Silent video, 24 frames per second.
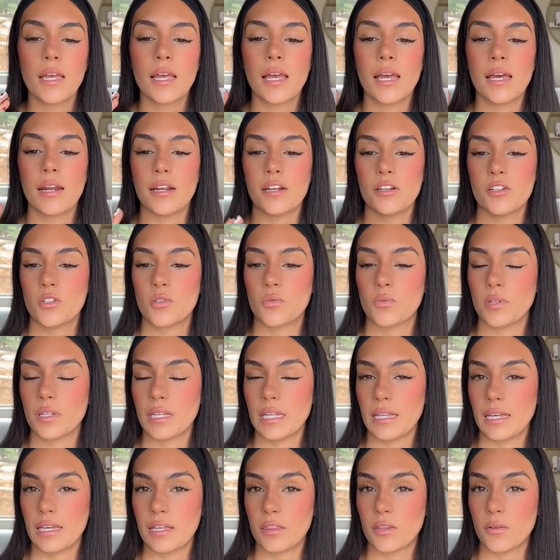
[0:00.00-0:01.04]
And I just really
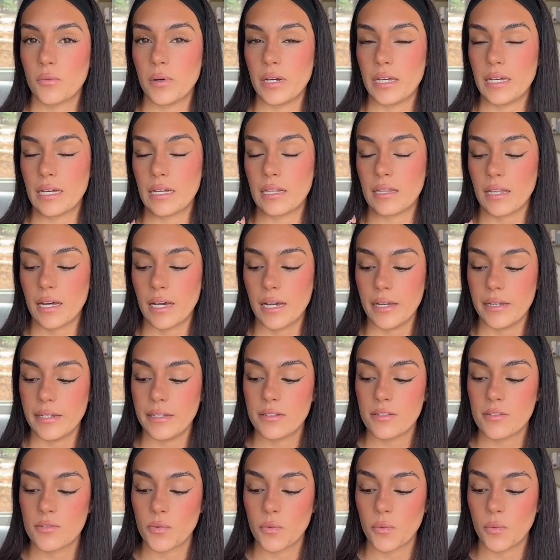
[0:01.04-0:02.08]
like the way it
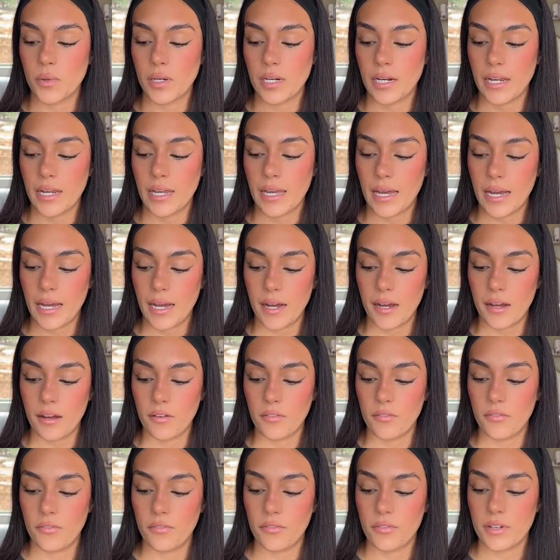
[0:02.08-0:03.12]
glides when I have
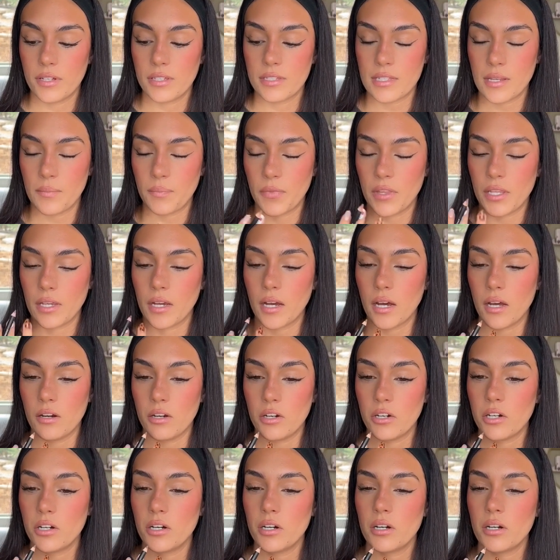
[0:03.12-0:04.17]
something
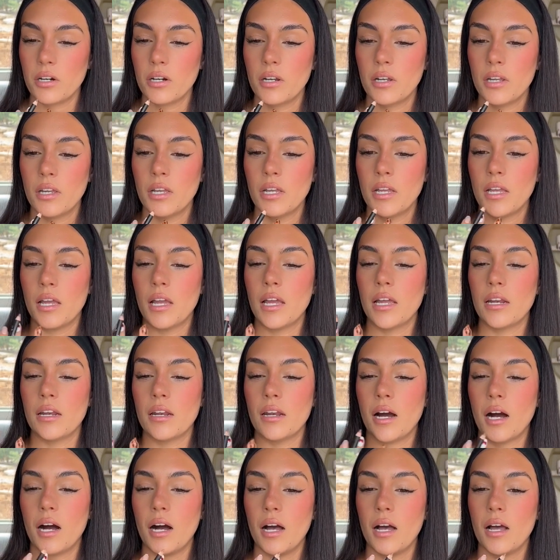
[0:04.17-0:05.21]
under, and
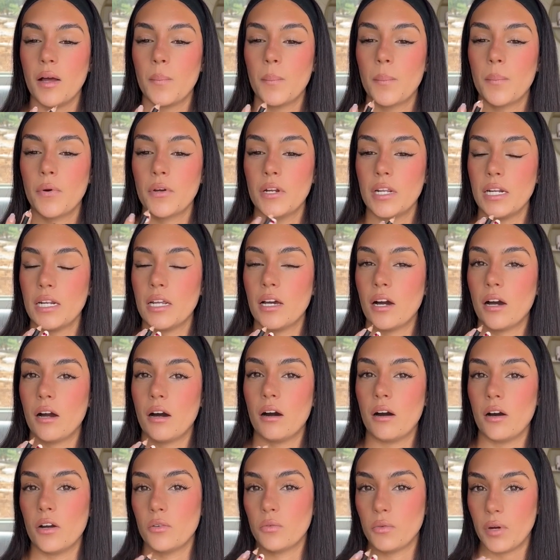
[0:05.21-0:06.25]
not putting it
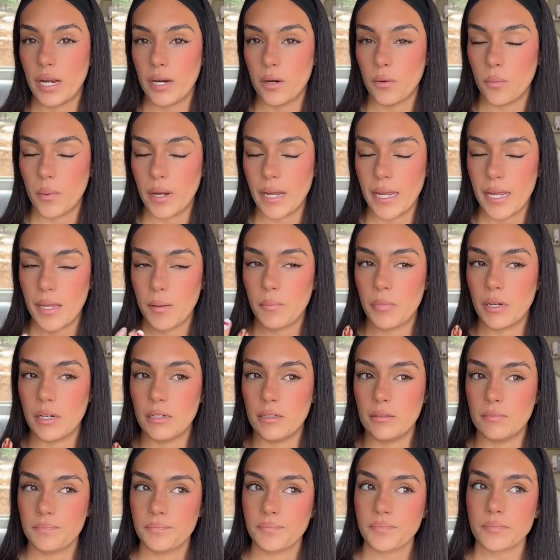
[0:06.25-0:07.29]
on right away, but
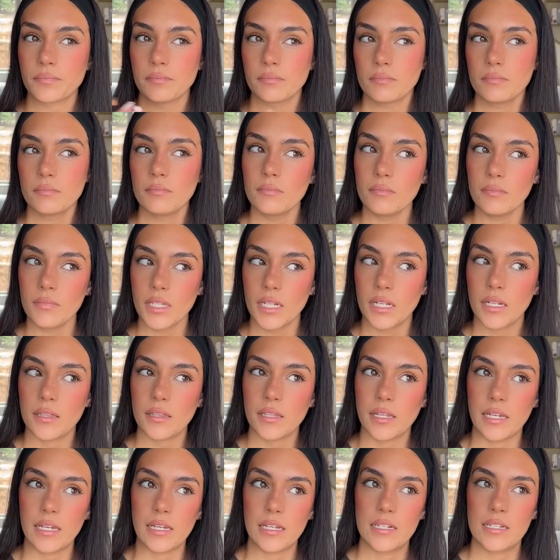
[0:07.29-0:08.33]

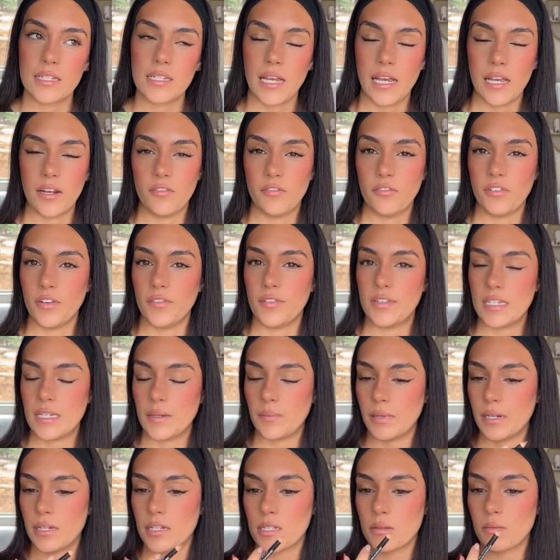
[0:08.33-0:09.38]
like 10-15
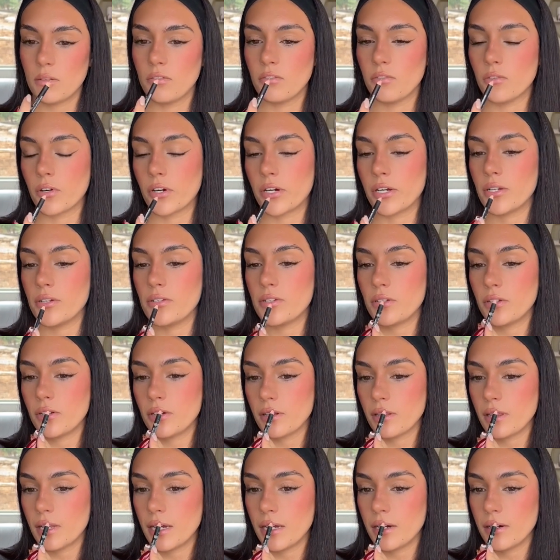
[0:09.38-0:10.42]
minutes before you do your
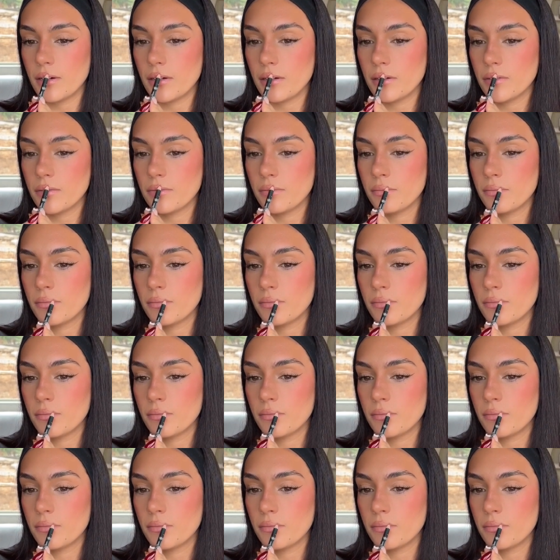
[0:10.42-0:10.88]
liner.